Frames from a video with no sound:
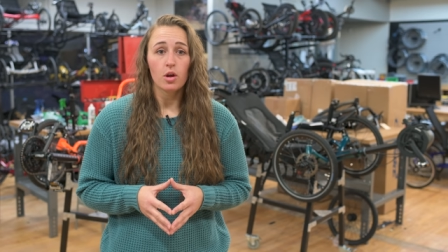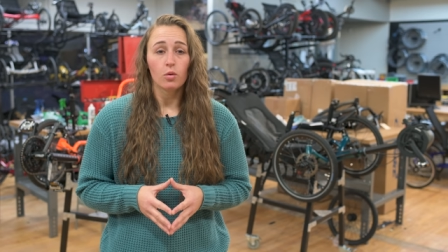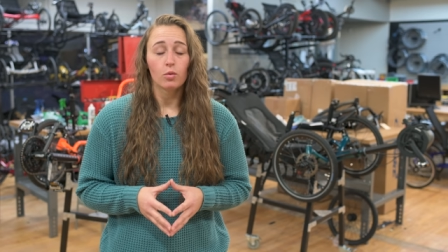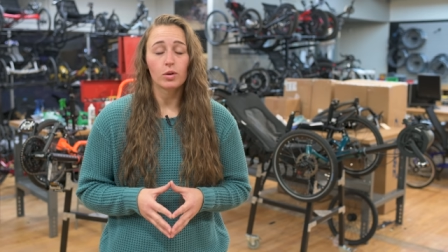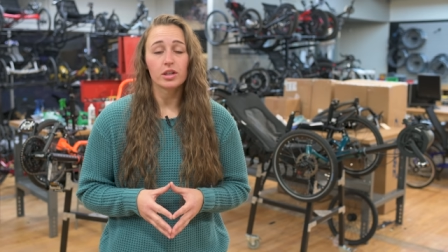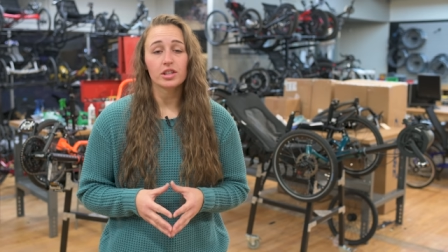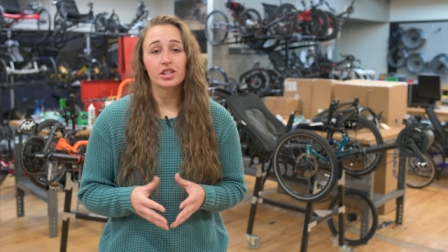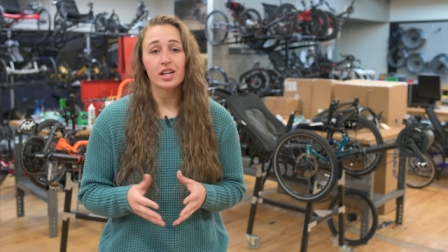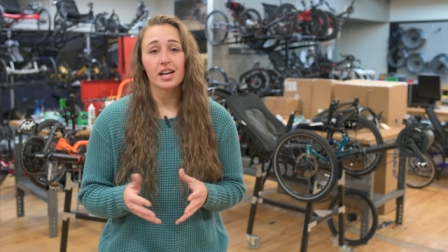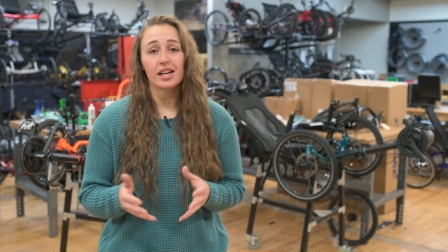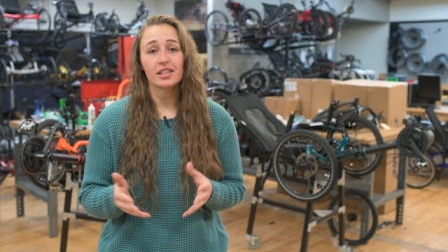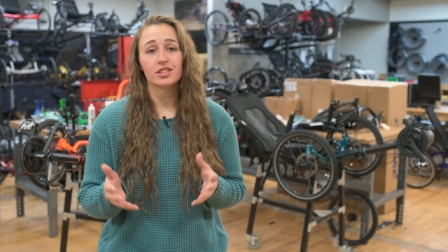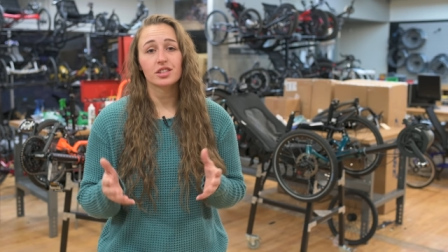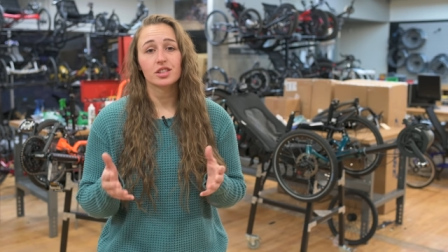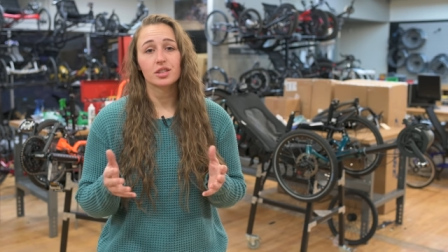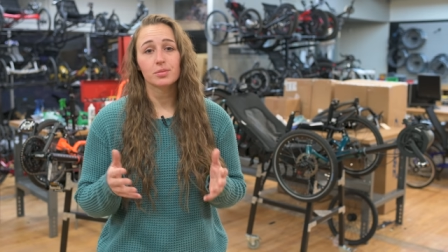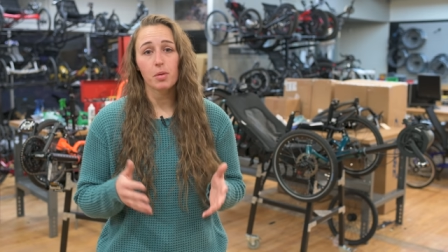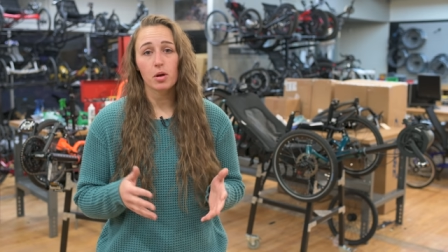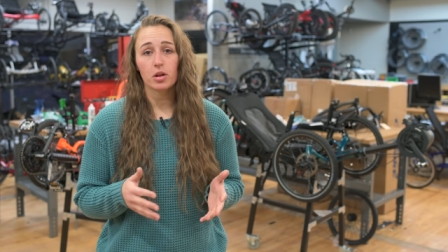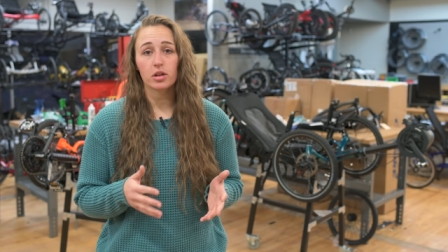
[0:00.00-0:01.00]
which has a
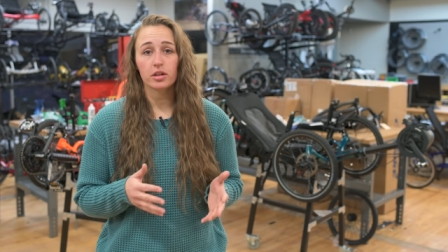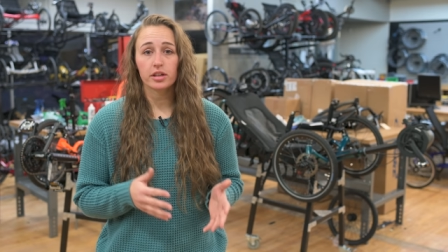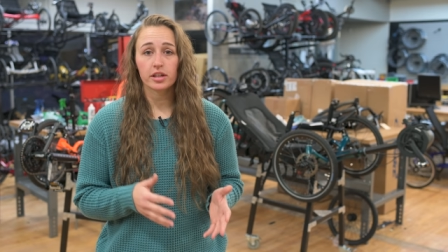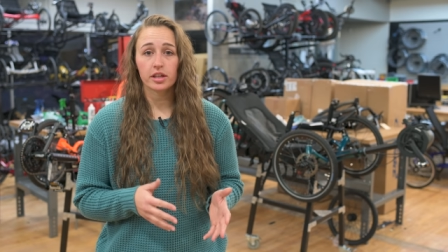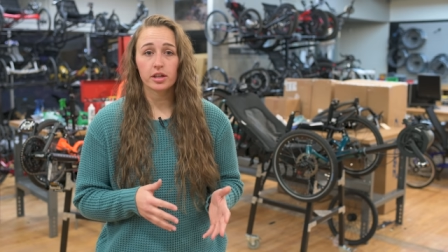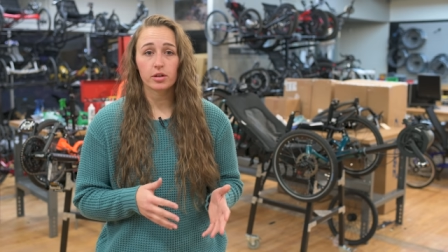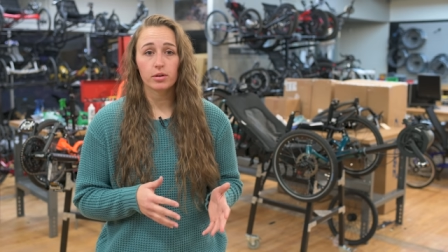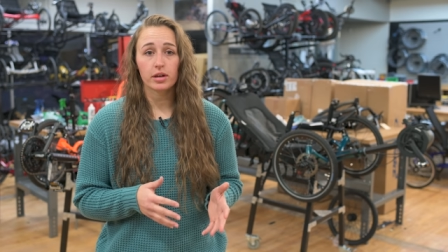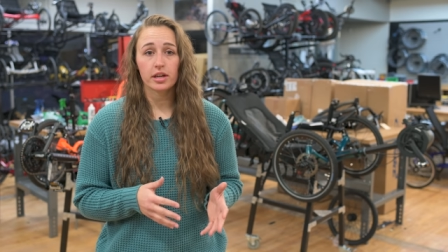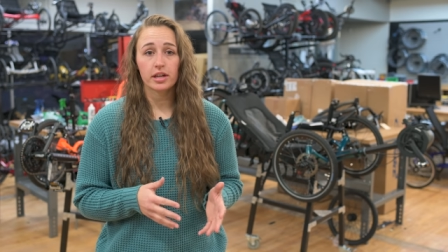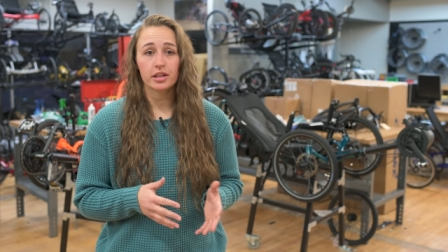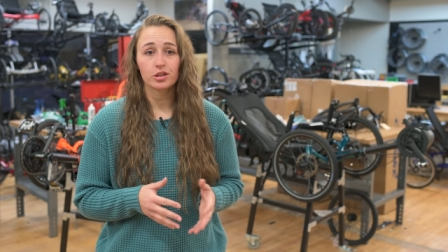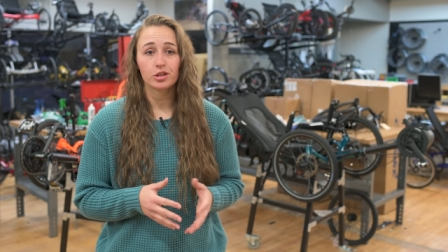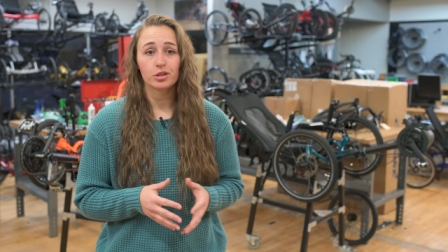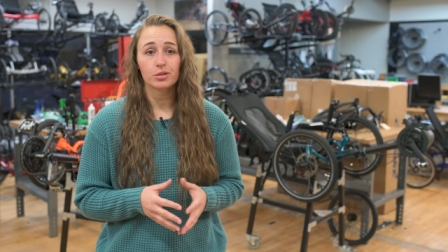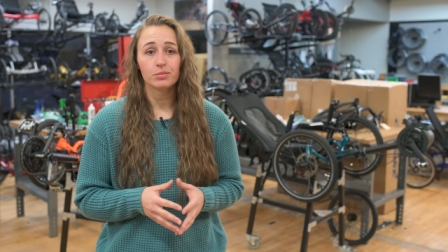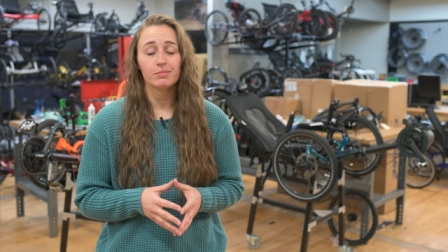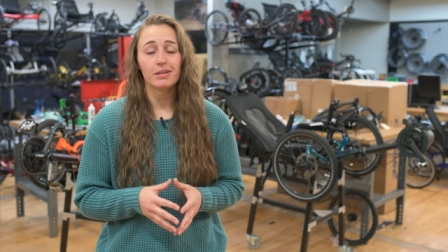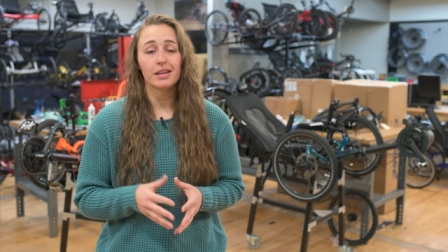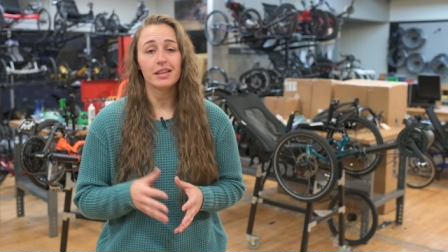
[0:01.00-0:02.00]
smaller gear
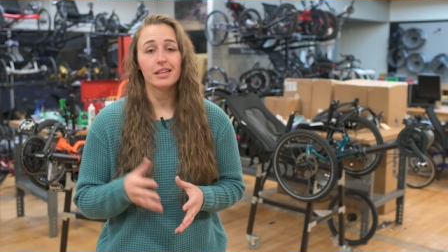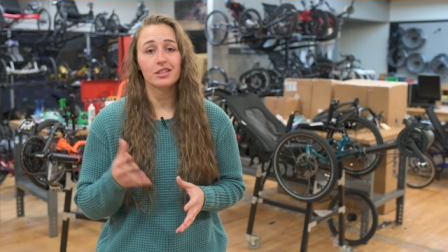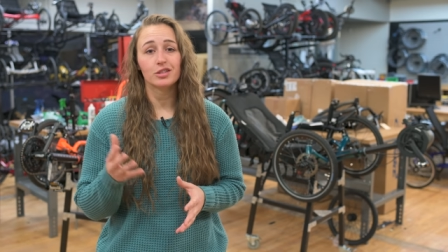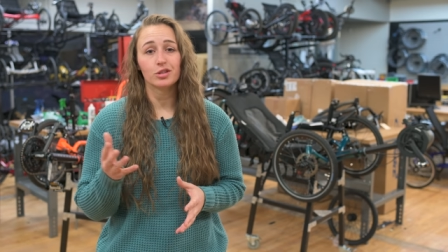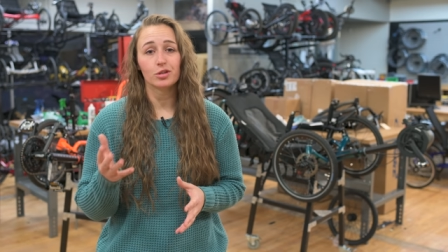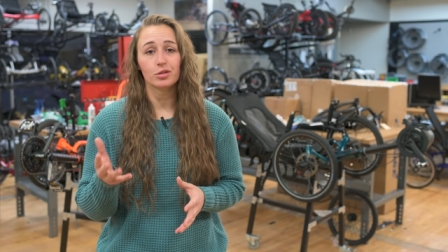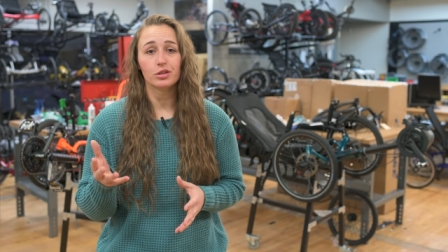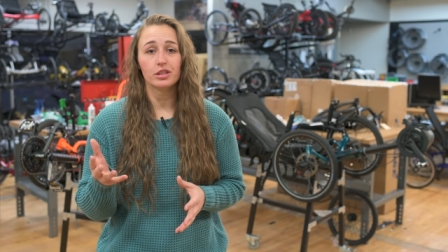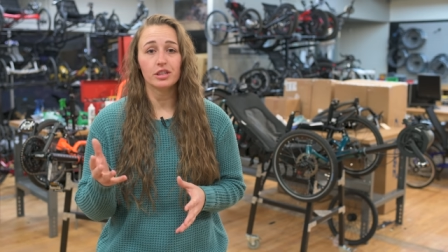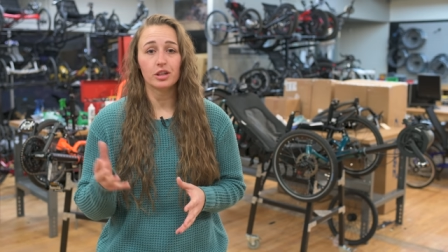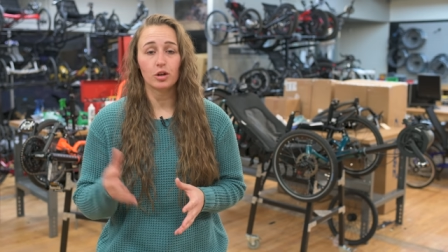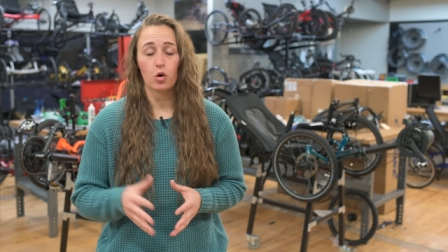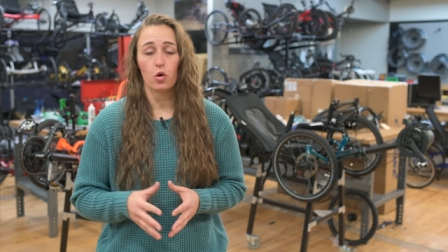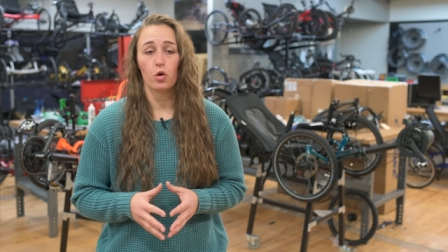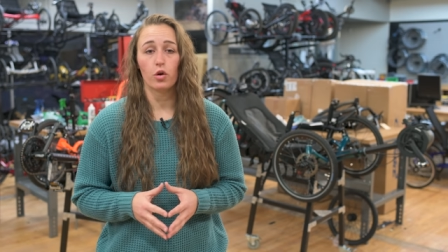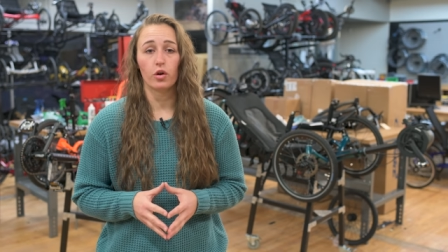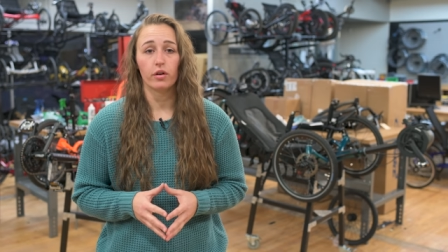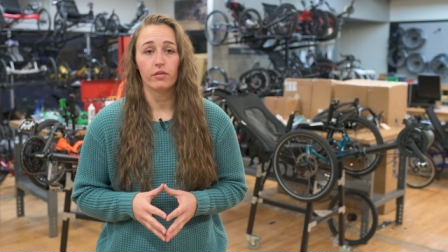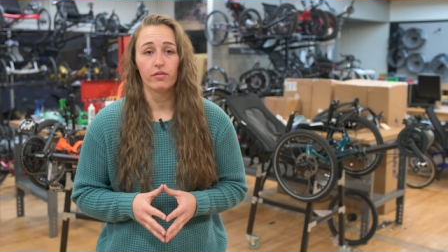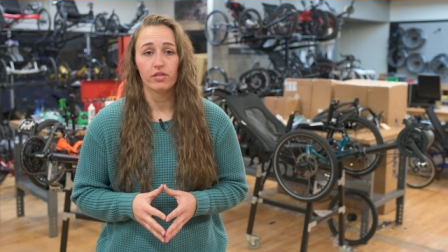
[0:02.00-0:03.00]
range and is only a
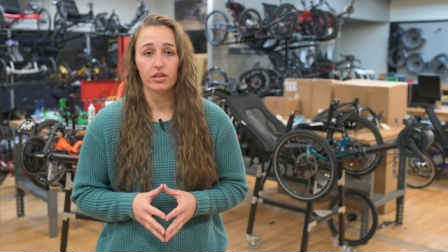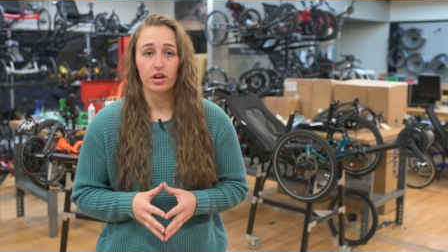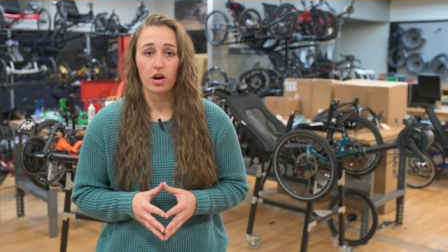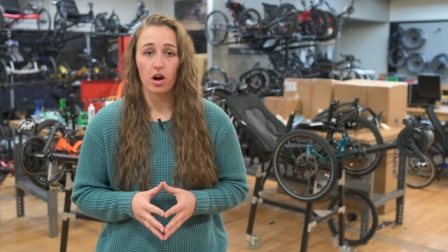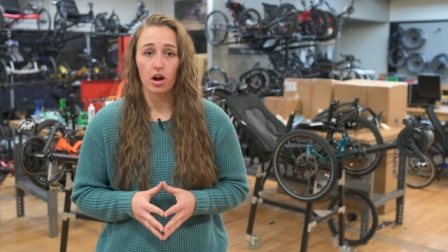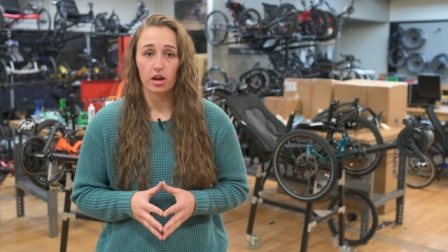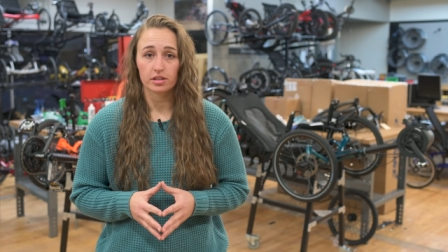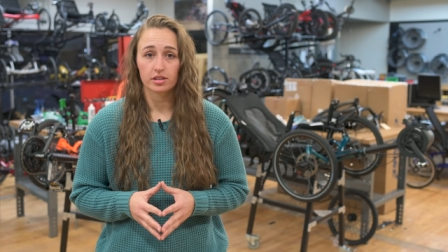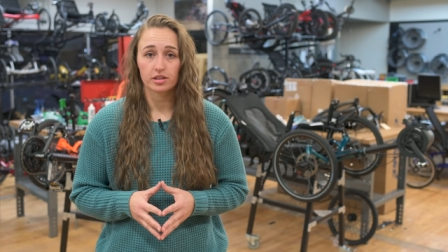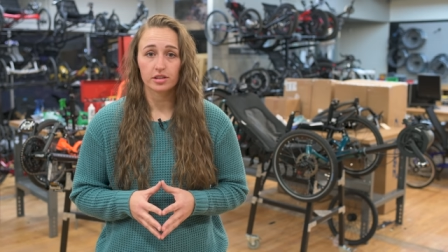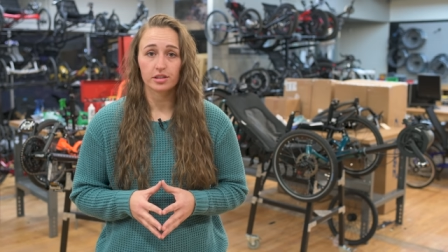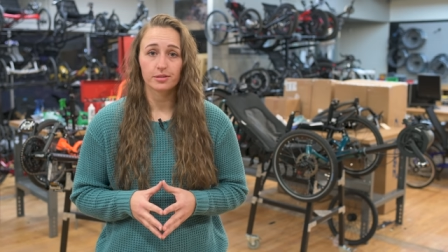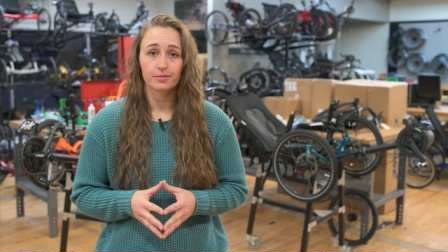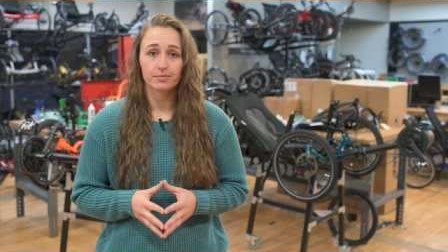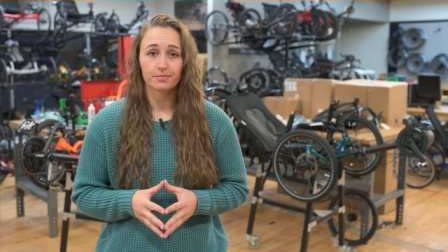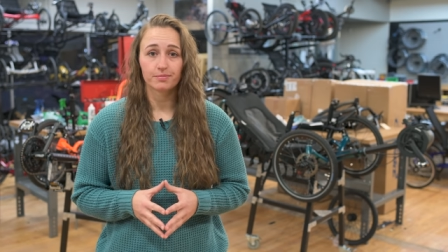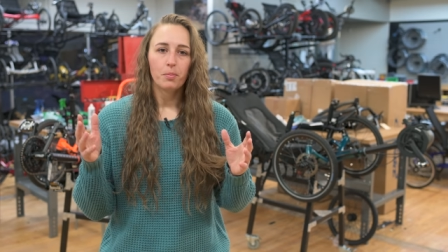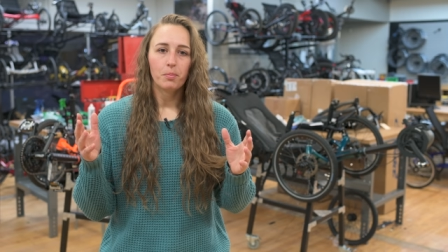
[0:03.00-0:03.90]
quarter of the cost.